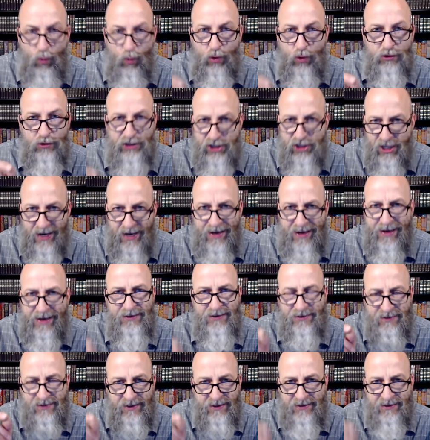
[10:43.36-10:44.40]
change
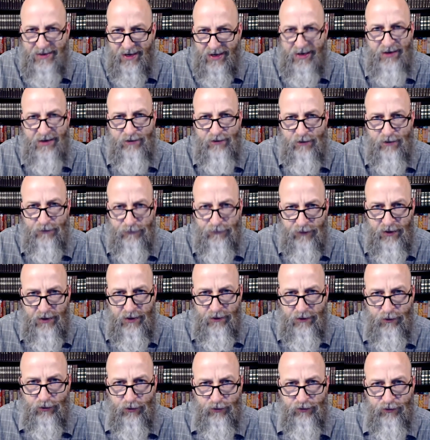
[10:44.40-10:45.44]
the days of
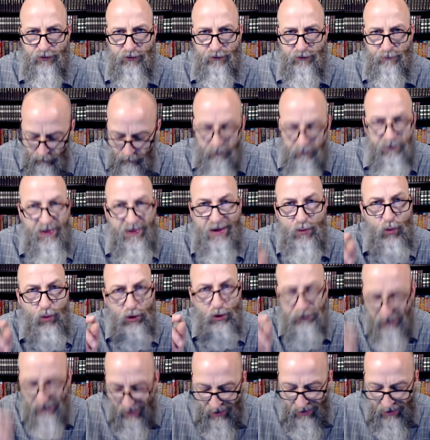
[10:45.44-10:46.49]
years. They will not